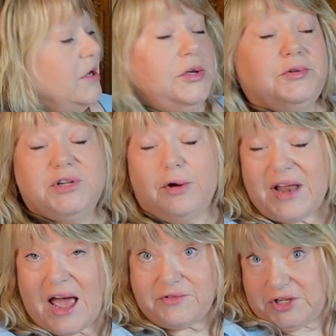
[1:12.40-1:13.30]
You don't
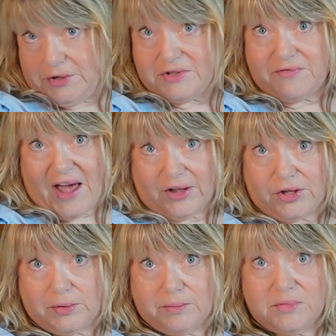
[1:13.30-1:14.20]
have to use a
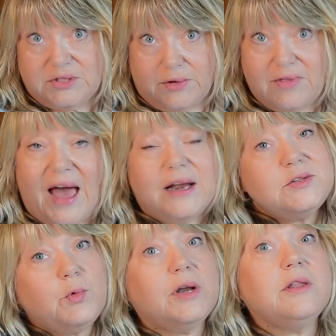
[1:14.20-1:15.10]
vacuum. So that is
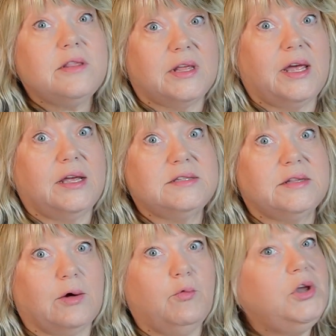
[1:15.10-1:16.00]
one of the things
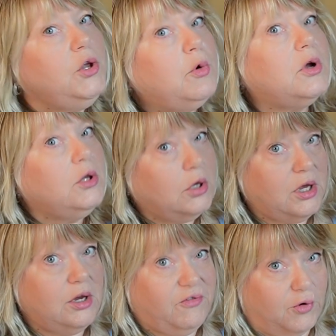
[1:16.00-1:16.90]
that when you are
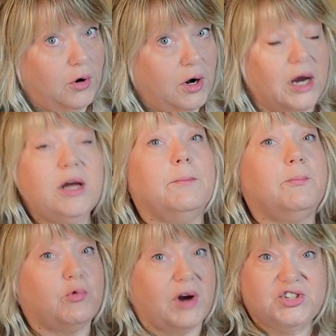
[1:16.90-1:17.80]
looking for a
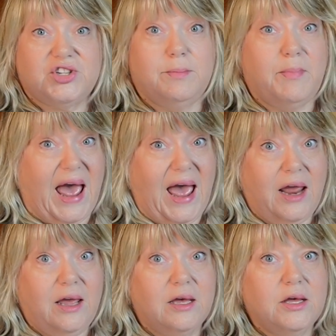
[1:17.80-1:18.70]
compression
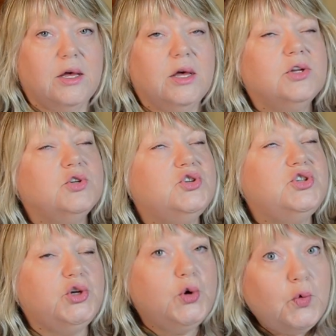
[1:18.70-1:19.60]
bag,
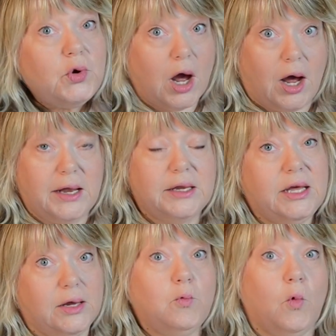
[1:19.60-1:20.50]
do not
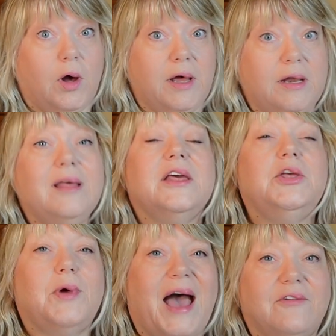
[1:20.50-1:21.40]
get one that
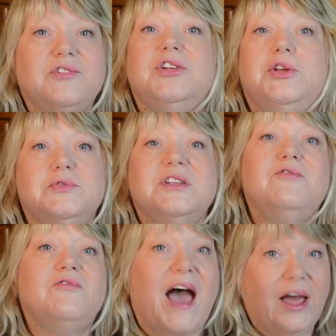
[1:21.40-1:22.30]
you have to use a
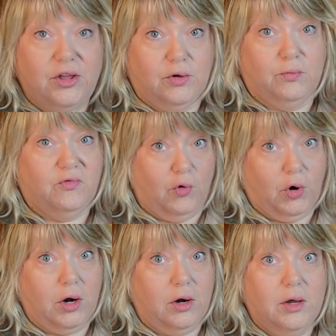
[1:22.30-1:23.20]
vacuum
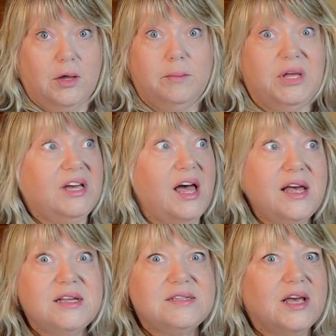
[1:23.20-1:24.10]
for, because